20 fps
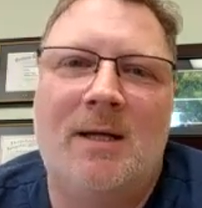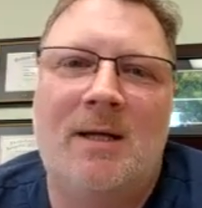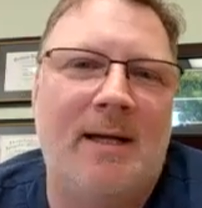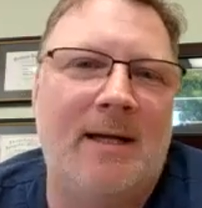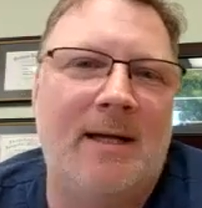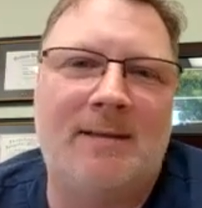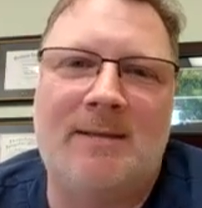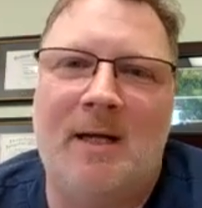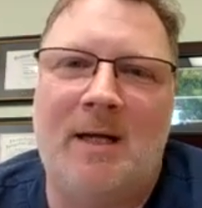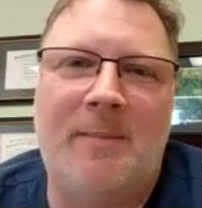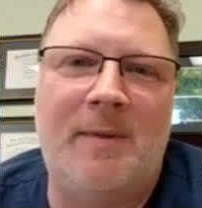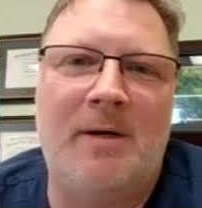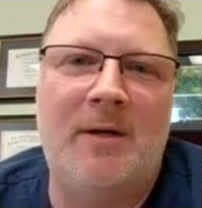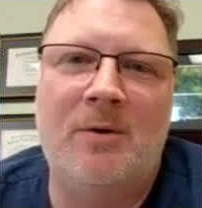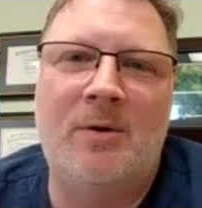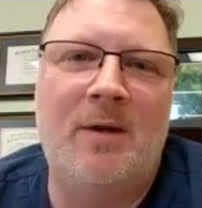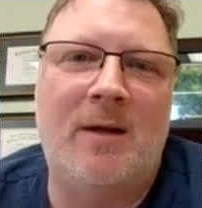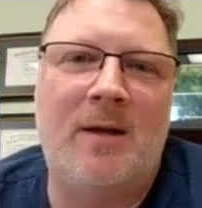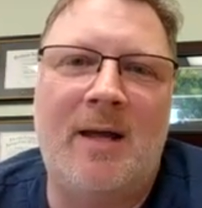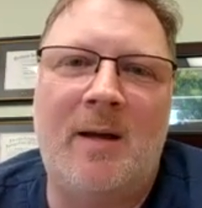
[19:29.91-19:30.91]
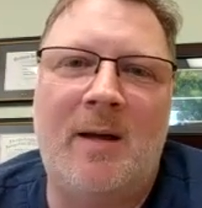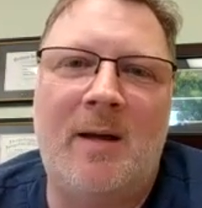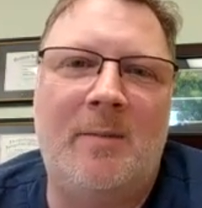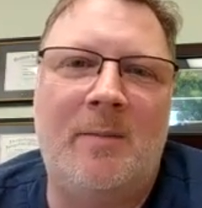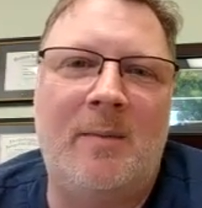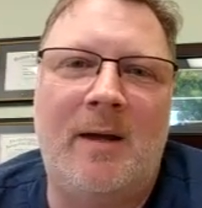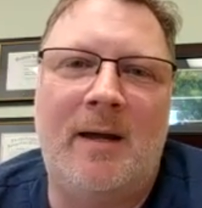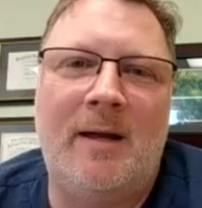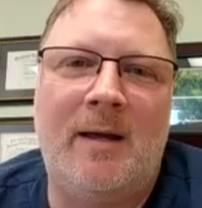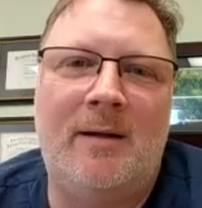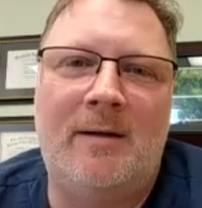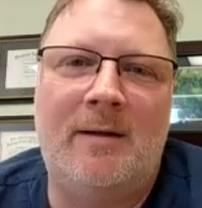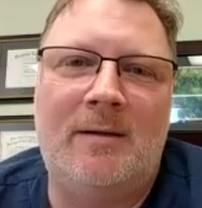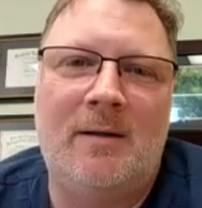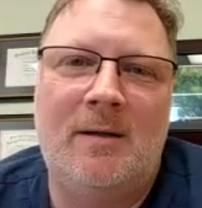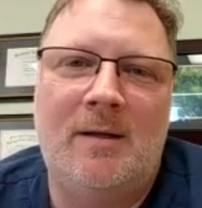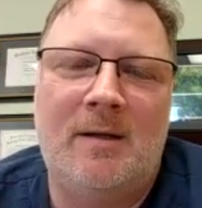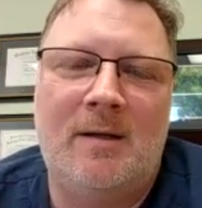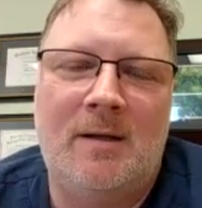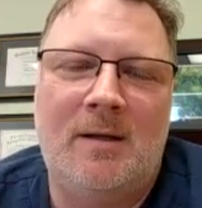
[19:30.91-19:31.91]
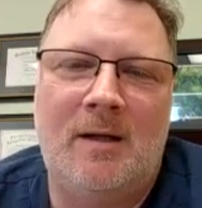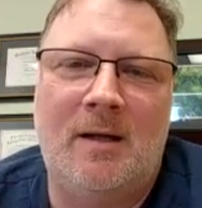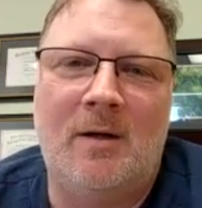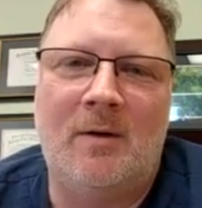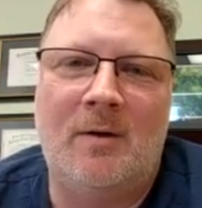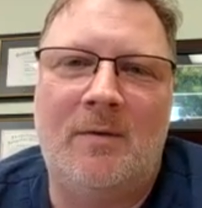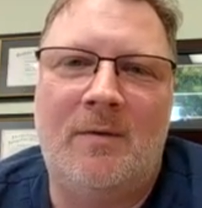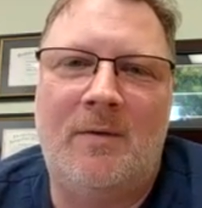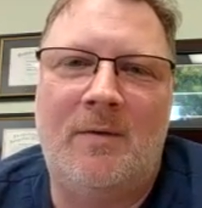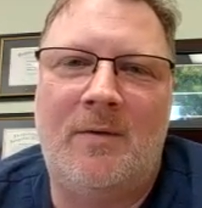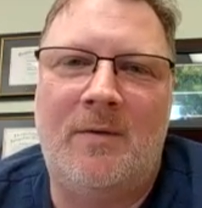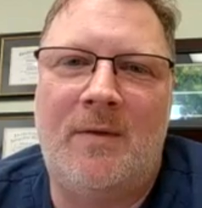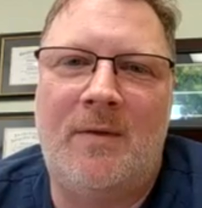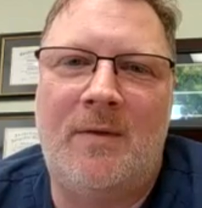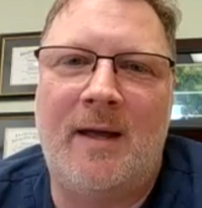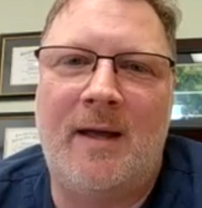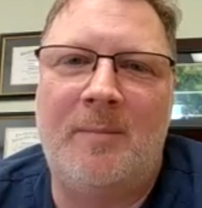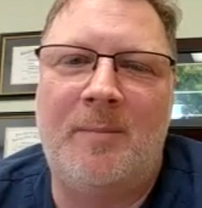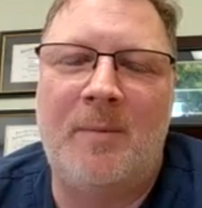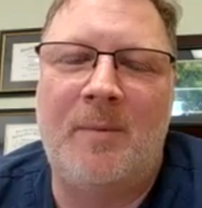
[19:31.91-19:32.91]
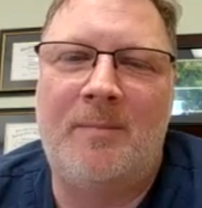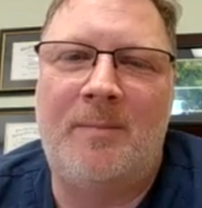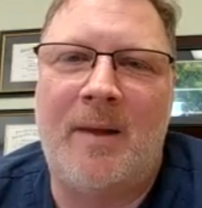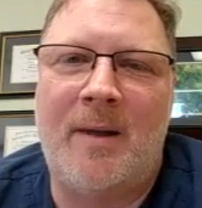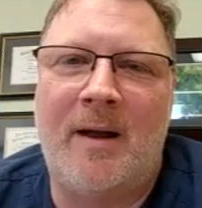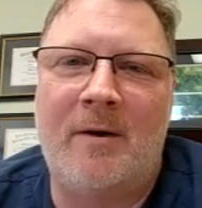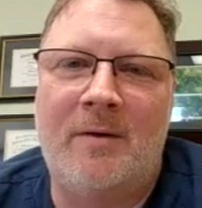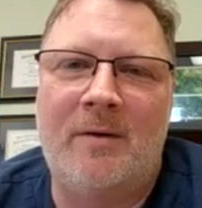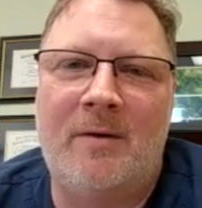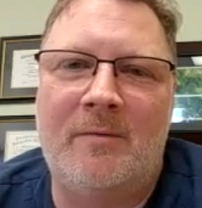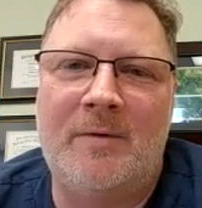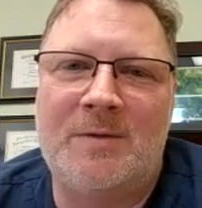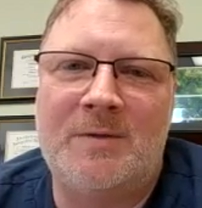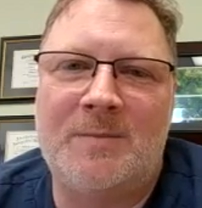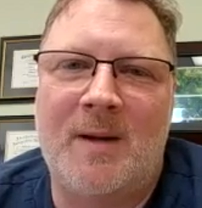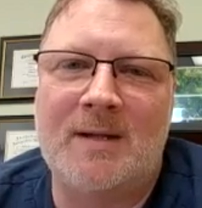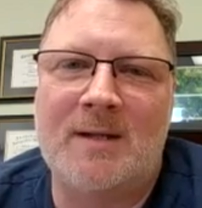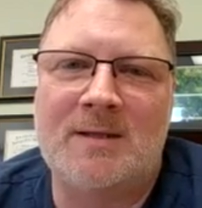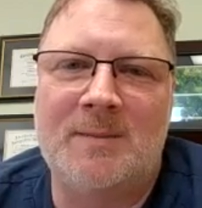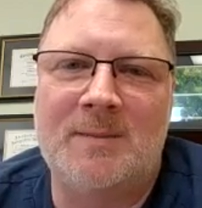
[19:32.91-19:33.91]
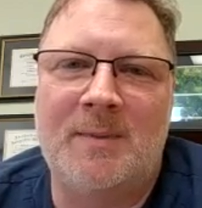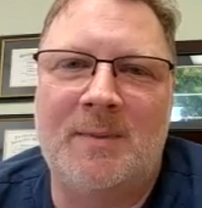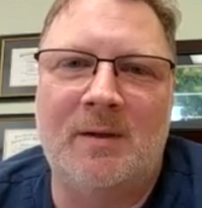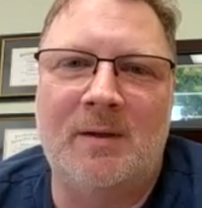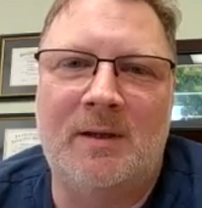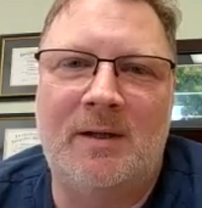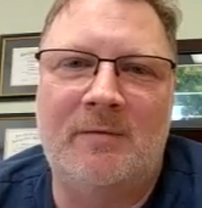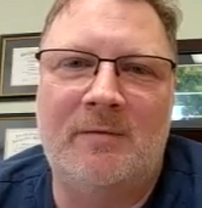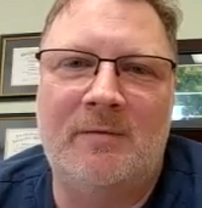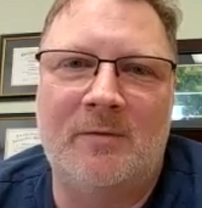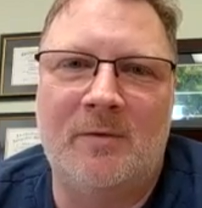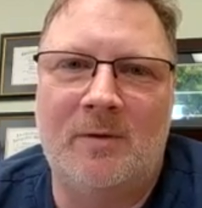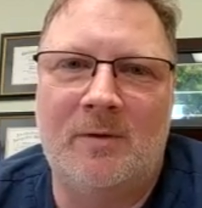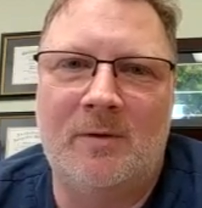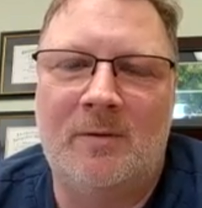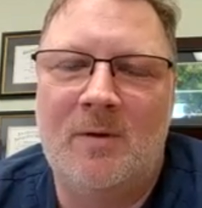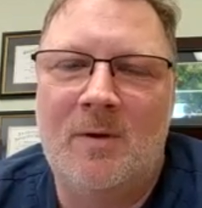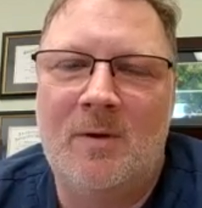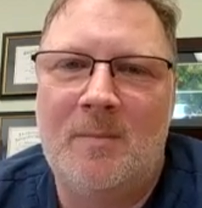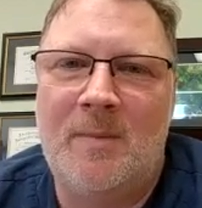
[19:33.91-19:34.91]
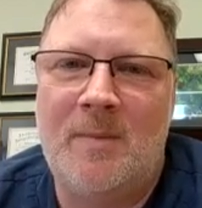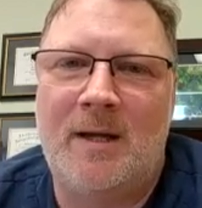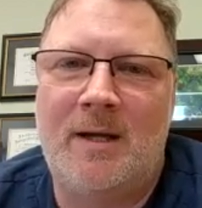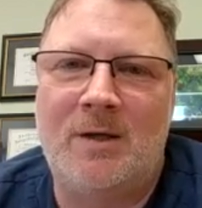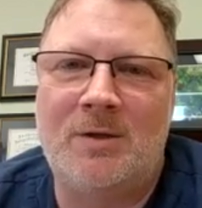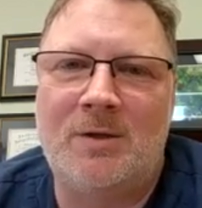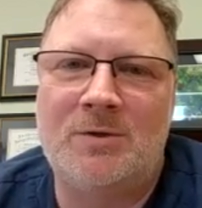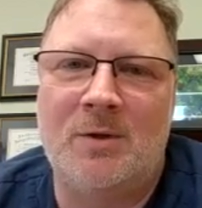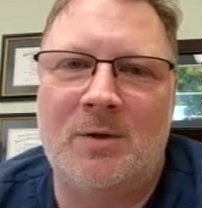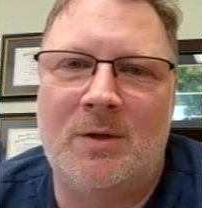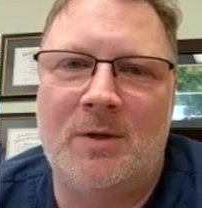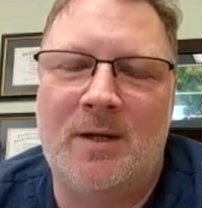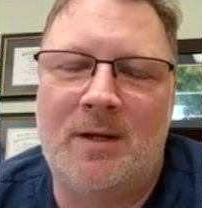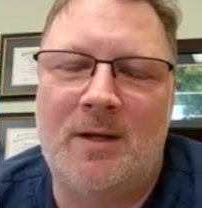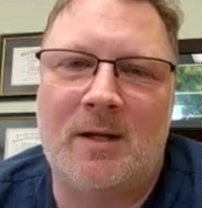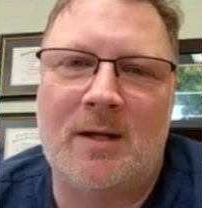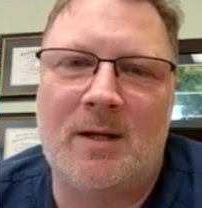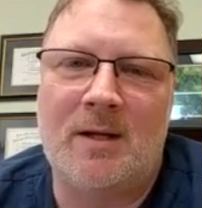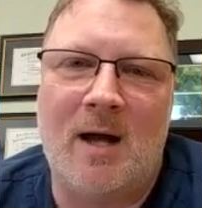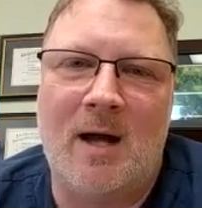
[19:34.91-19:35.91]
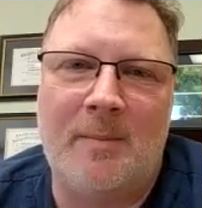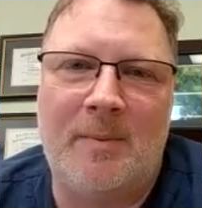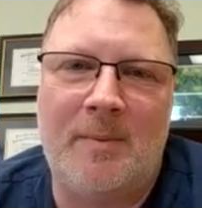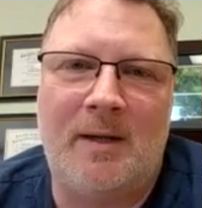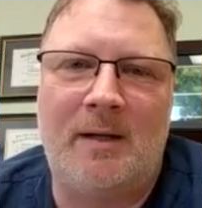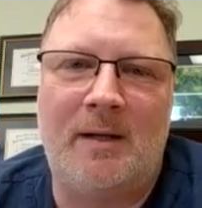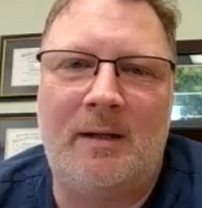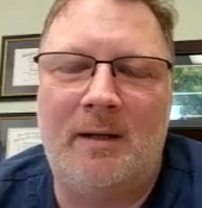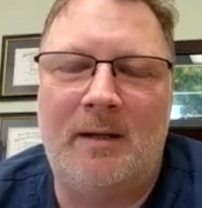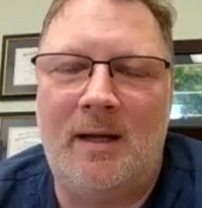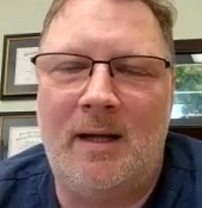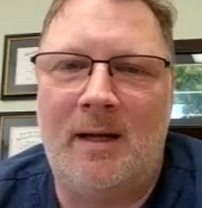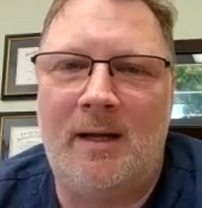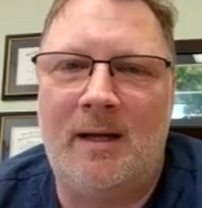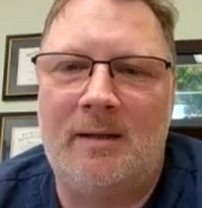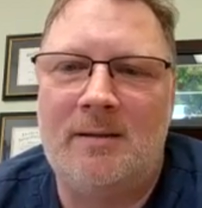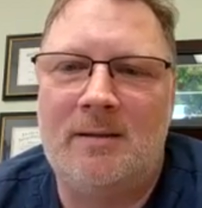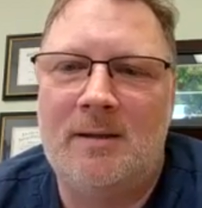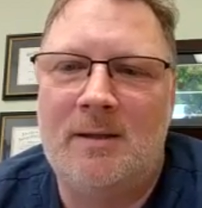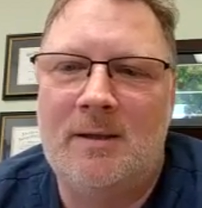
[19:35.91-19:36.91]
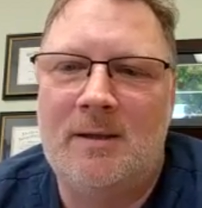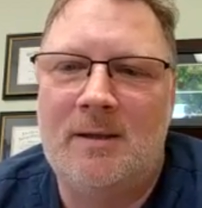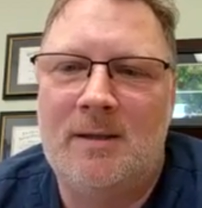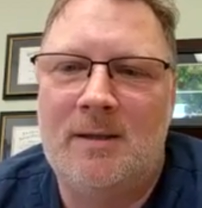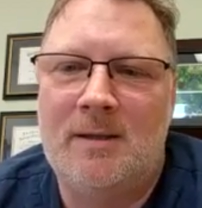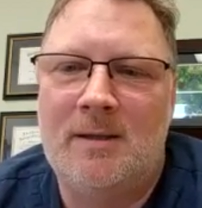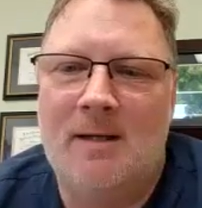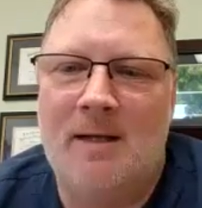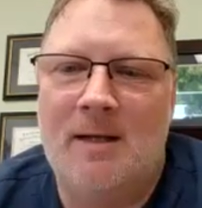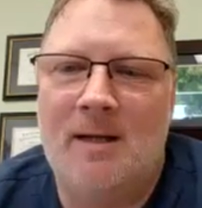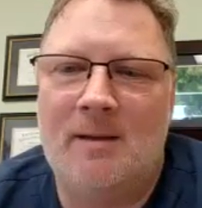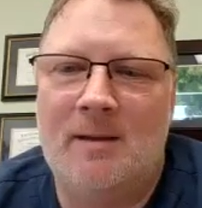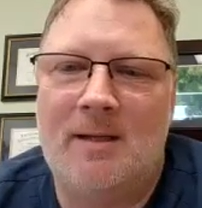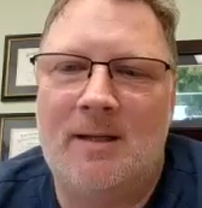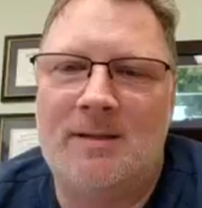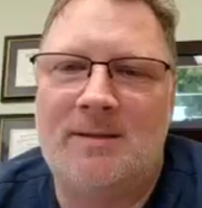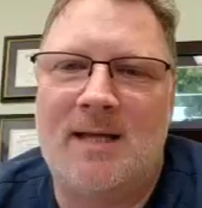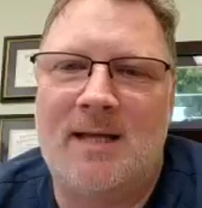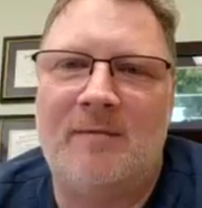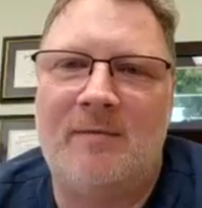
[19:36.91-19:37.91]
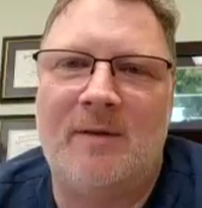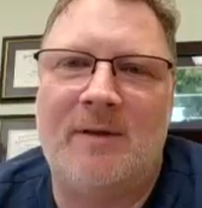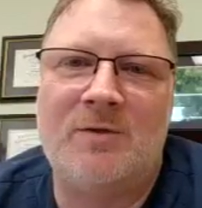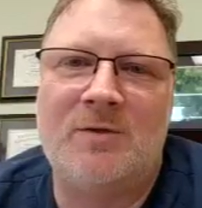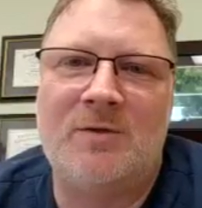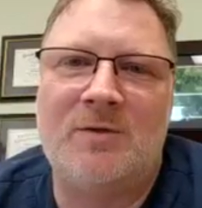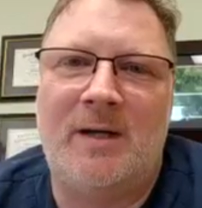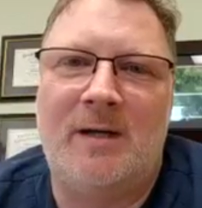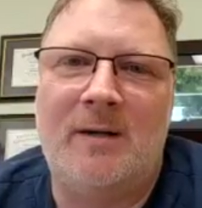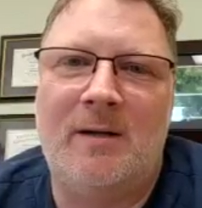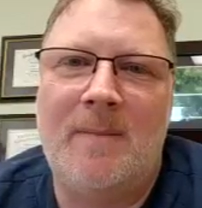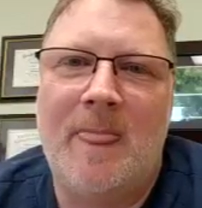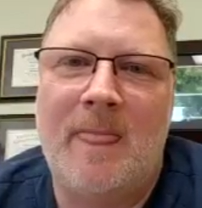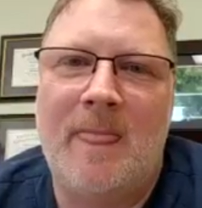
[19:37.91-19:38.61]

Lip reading: It's going to be new to them, and they bear the responsibility for making sure that they're competent and can safely treat.